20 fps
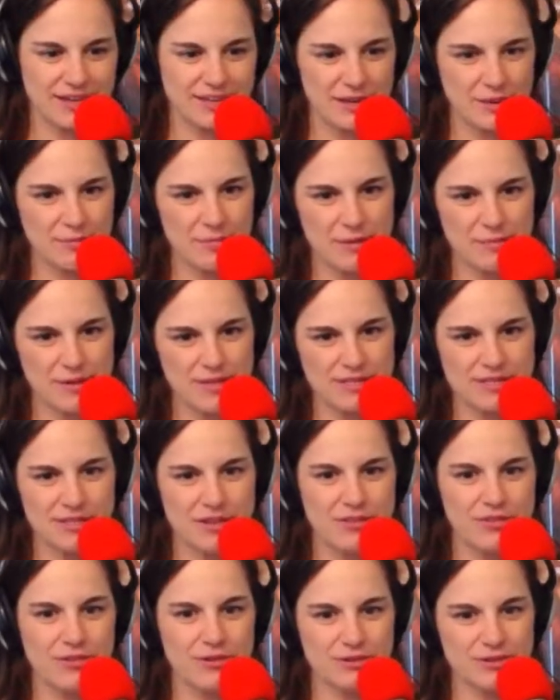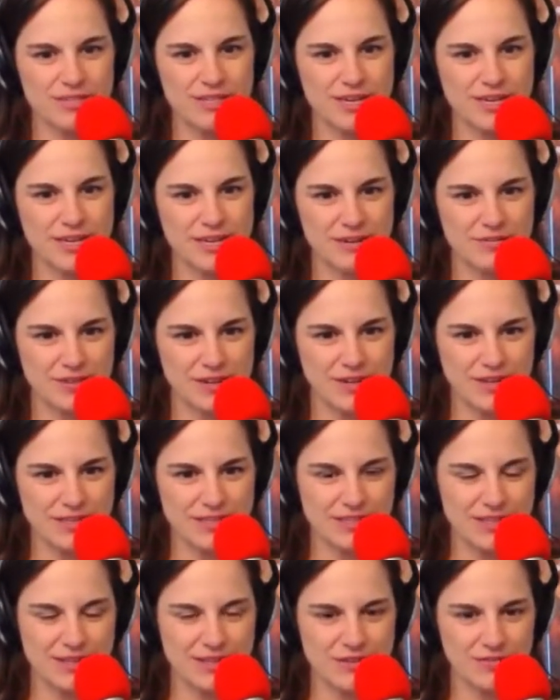commitments on Thursday
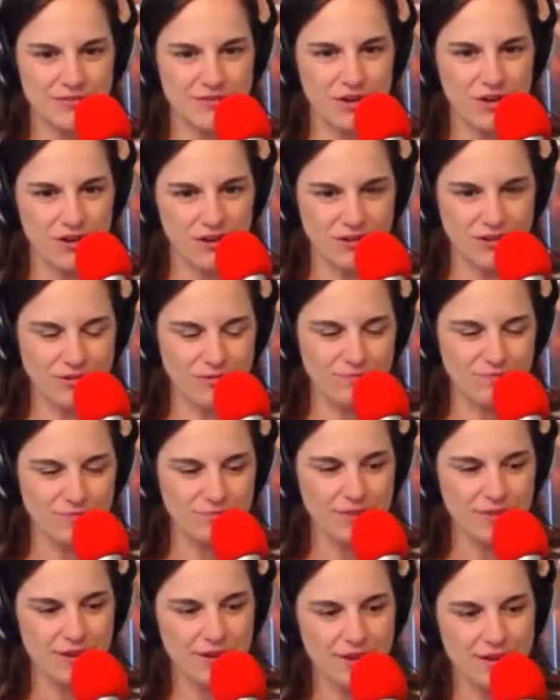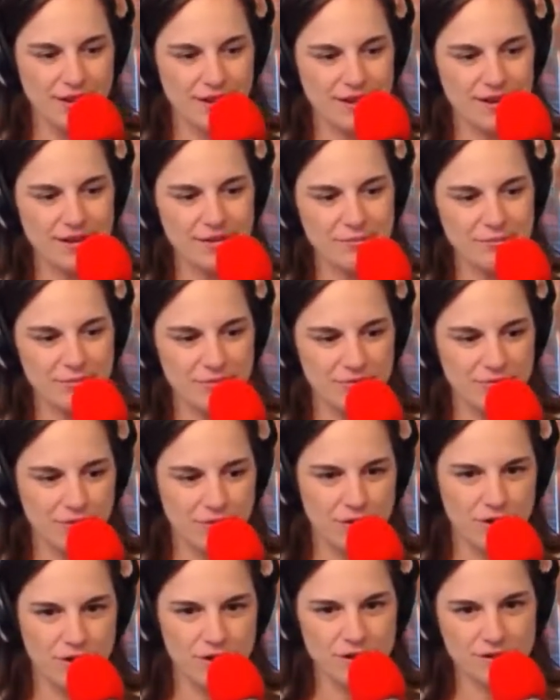evenings in the fall
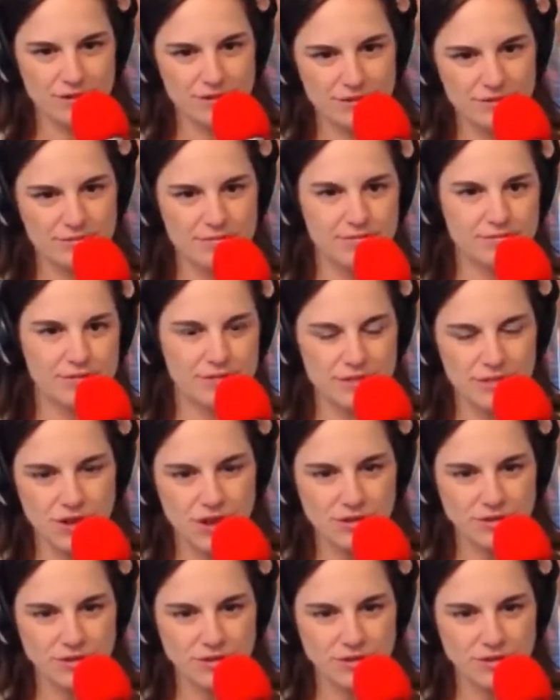for song